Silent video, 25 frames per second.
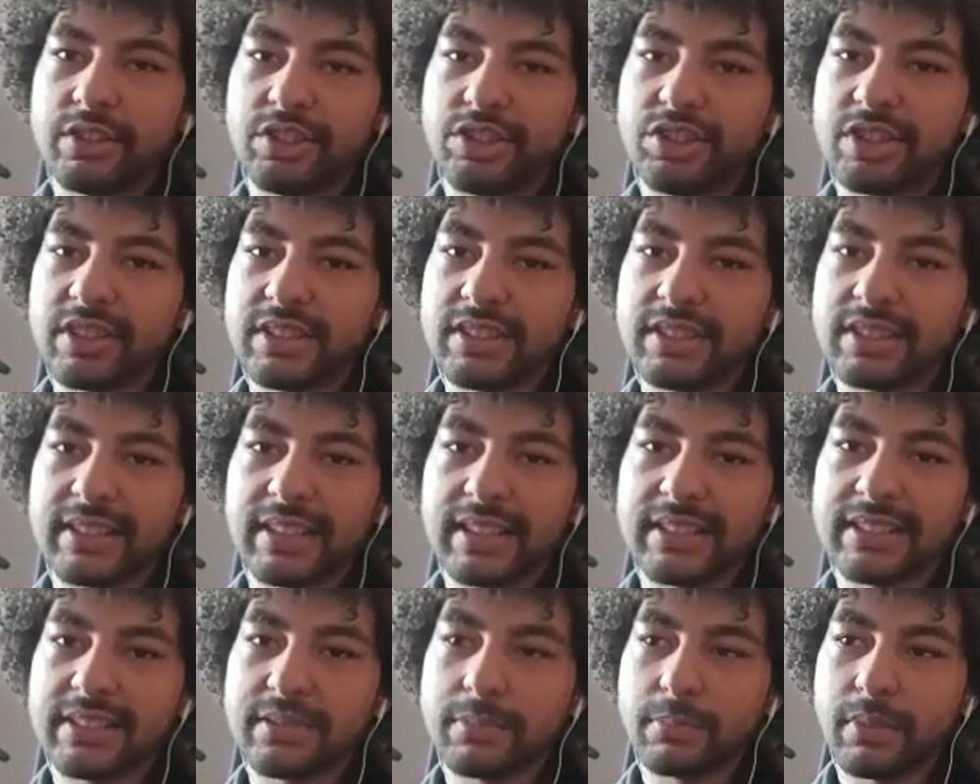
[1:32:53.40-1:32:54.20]
just
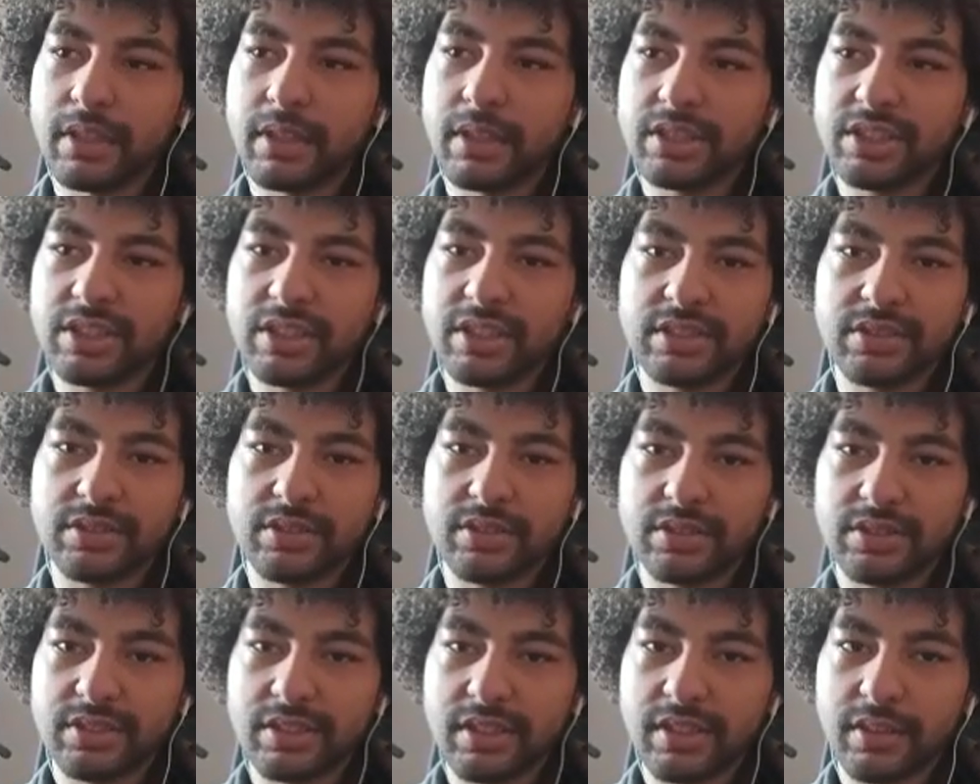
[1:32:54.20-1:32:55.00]
as much as
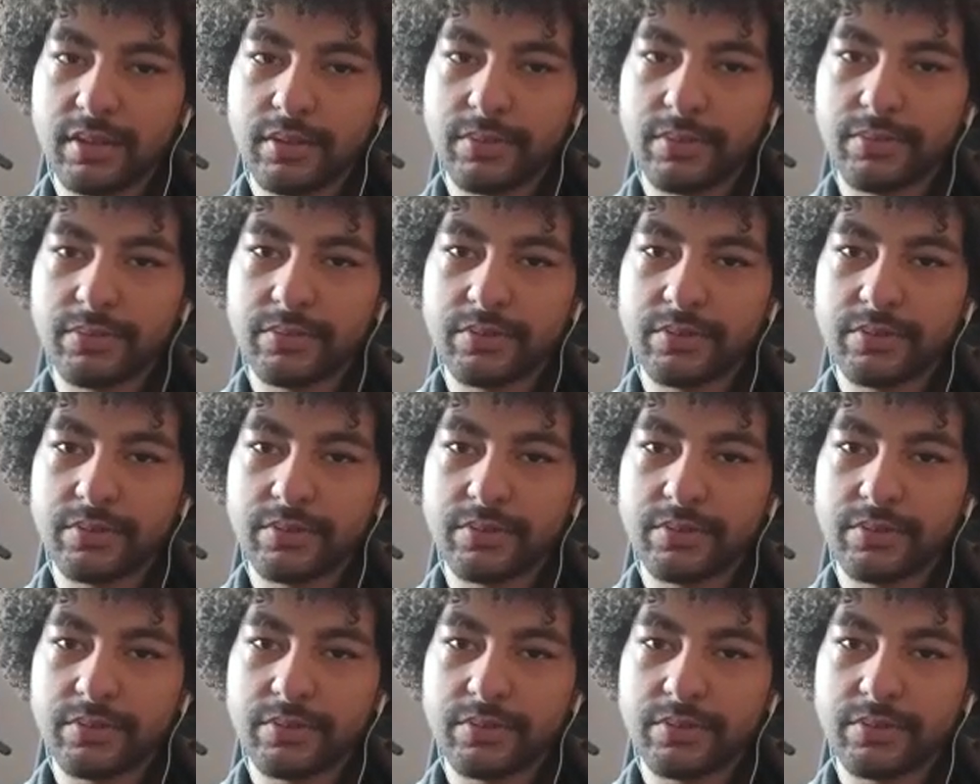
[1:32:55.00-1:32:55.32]
yourself,